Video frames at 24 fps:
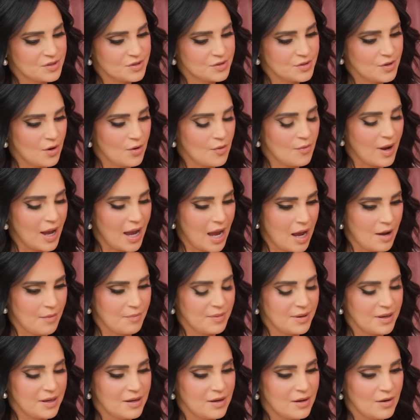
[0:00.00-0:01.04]
so
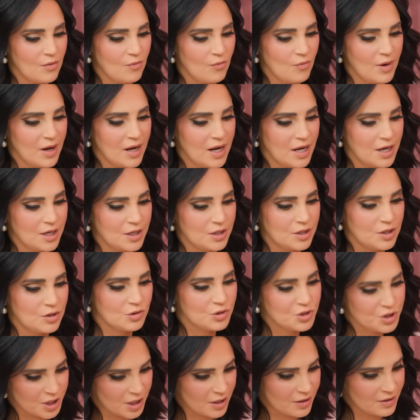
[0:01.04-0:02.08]
happy when you
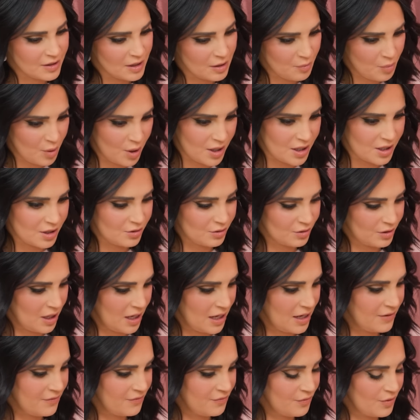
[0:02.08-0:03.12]
shared that part of your
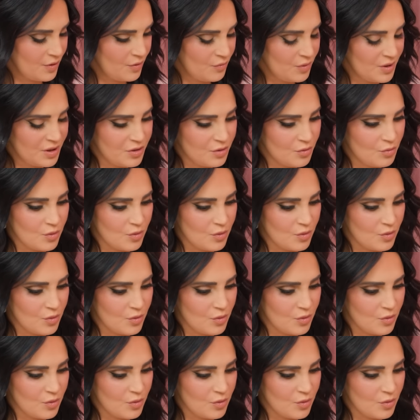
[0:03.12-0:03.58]
life with the